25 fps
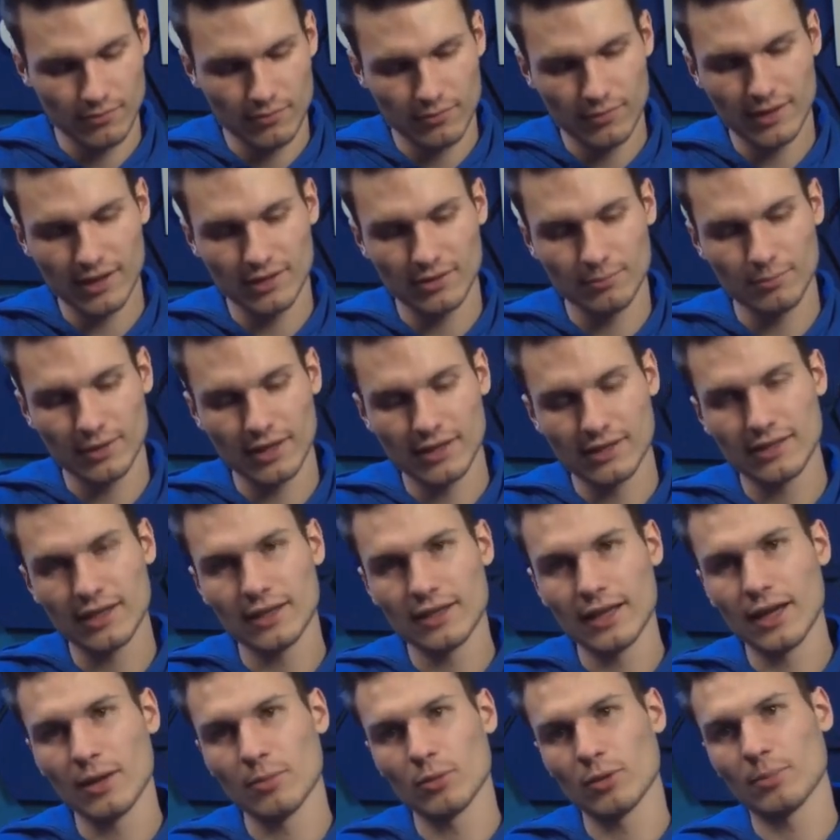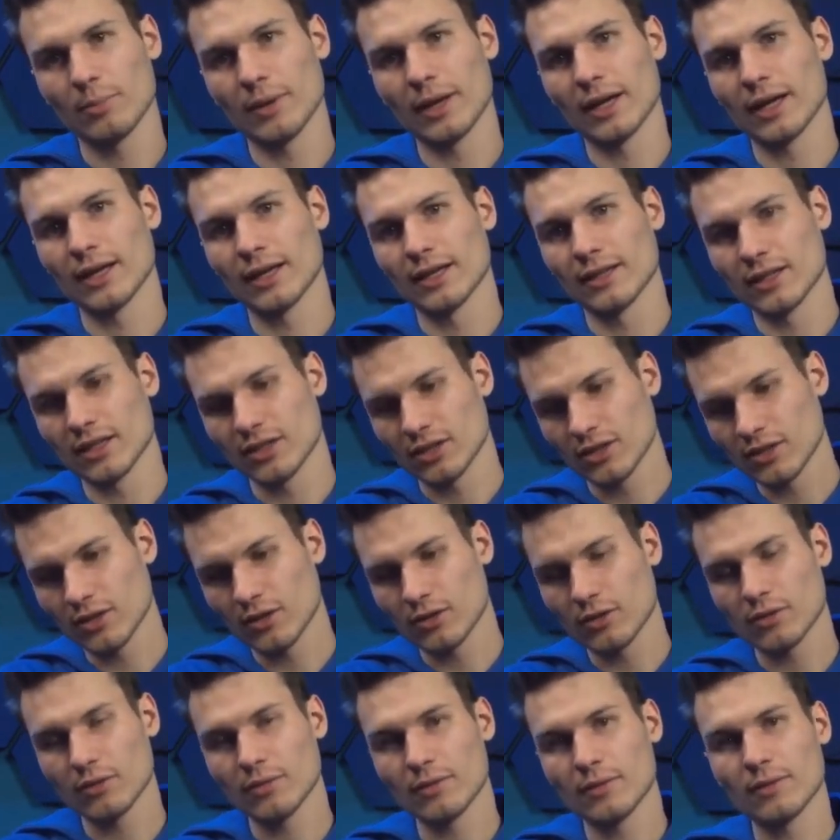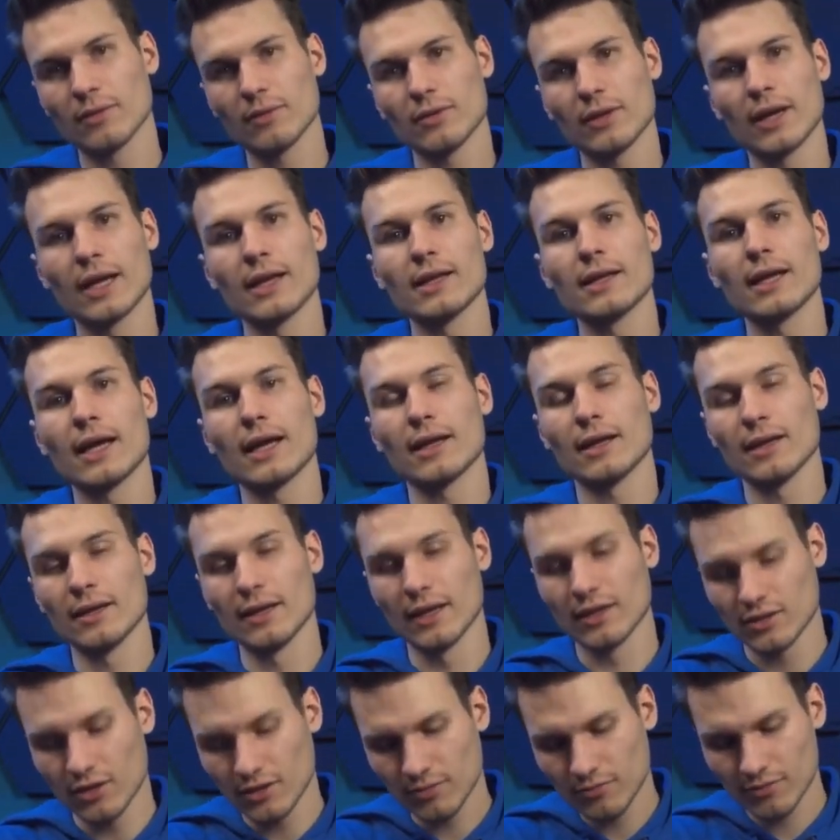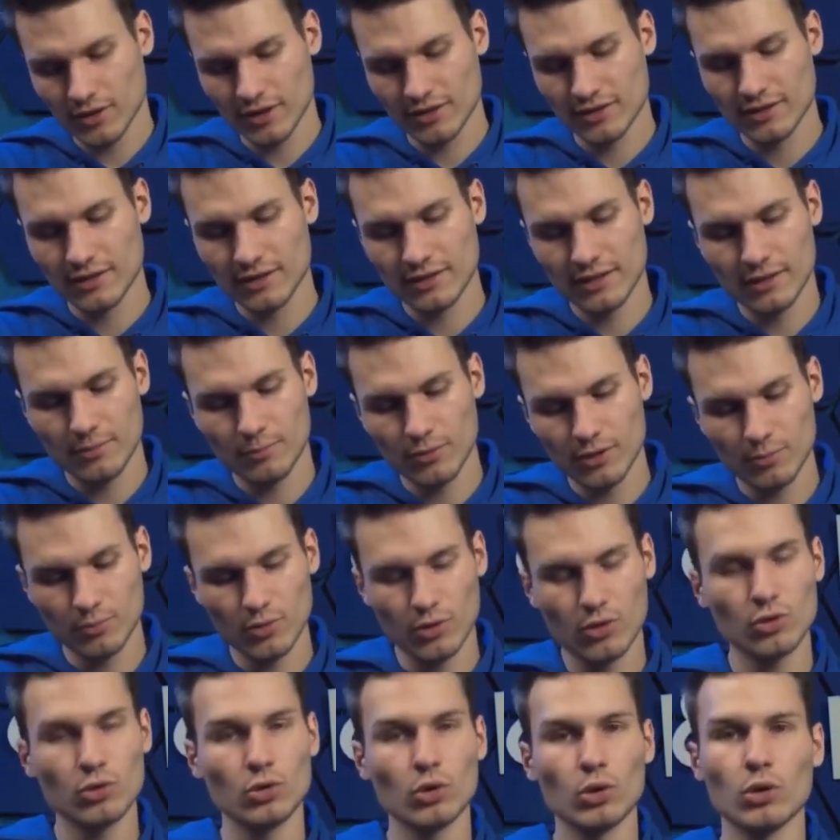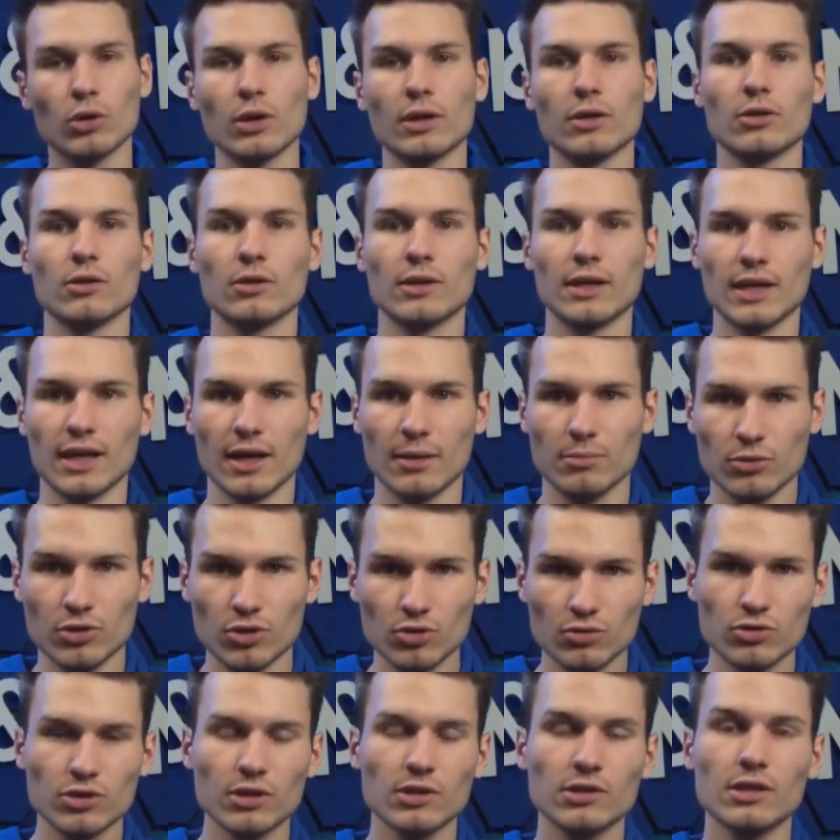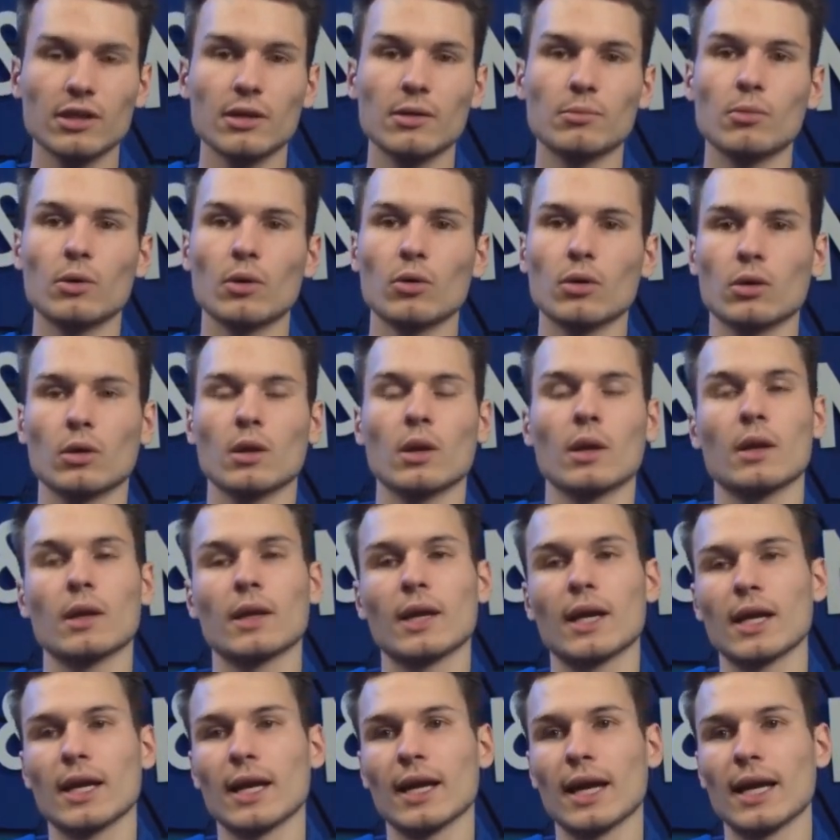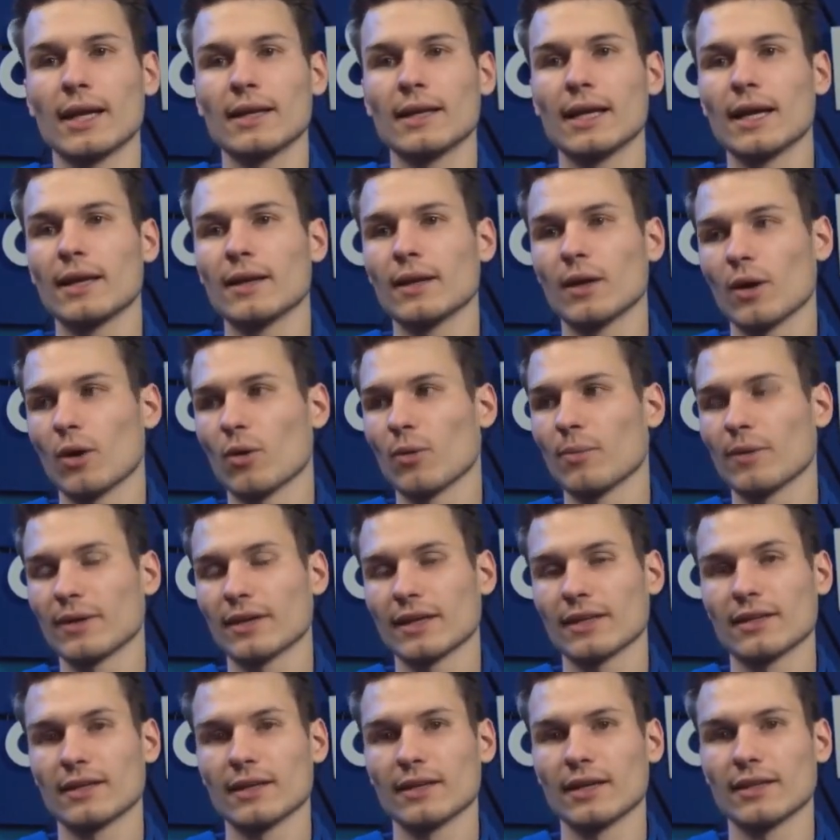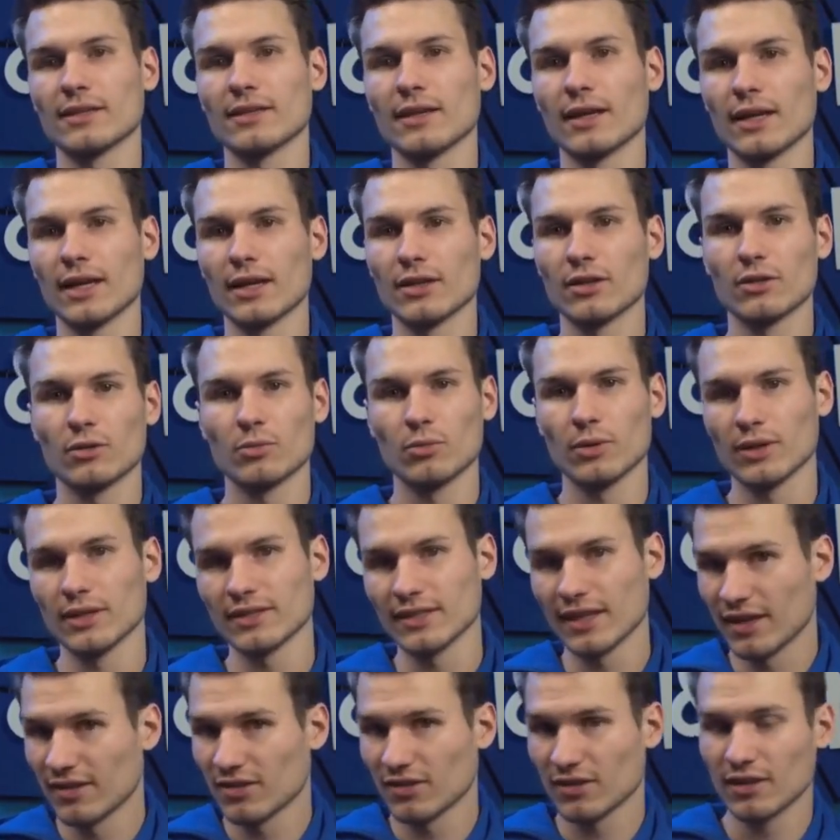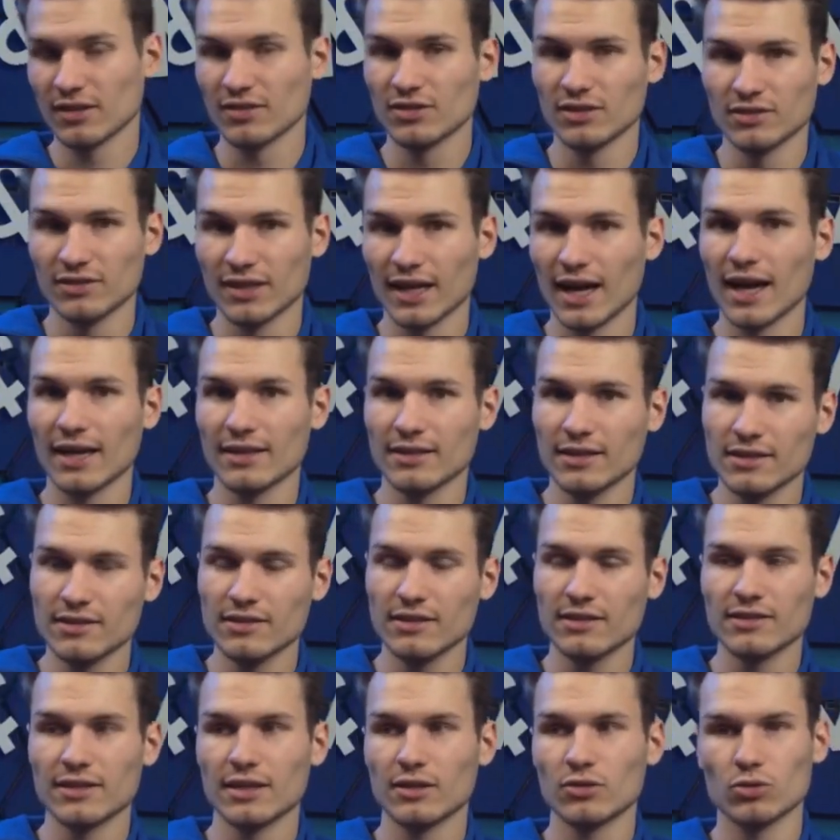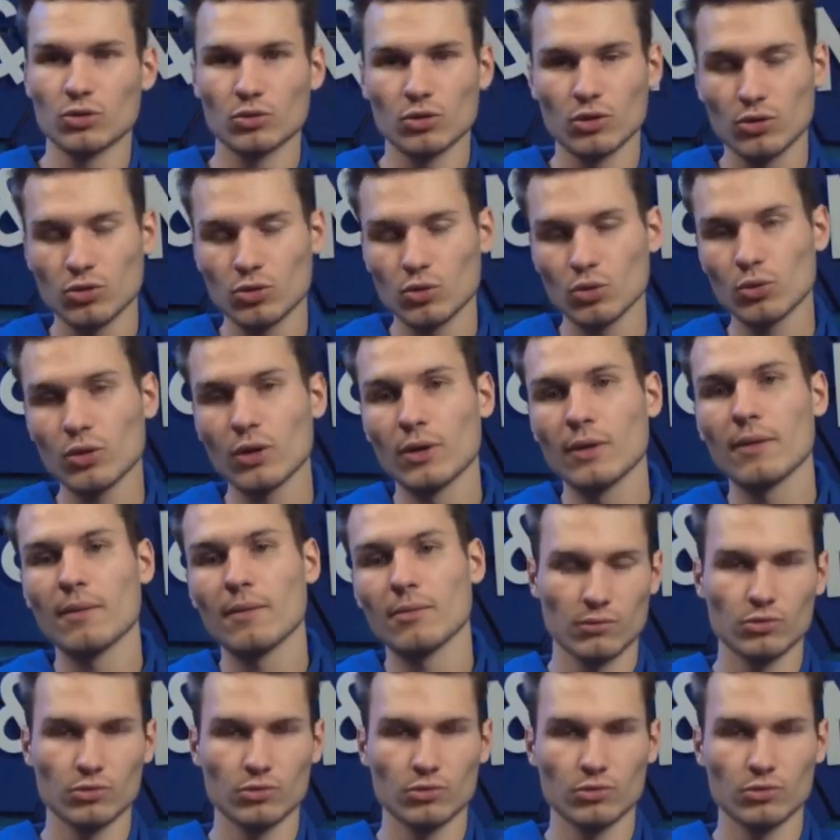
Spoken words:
This means that there would be an additional translator that converts the Zigbee protocol into the MQTT protocol, and then the Home Assistant installation would essentially just act as the central controller.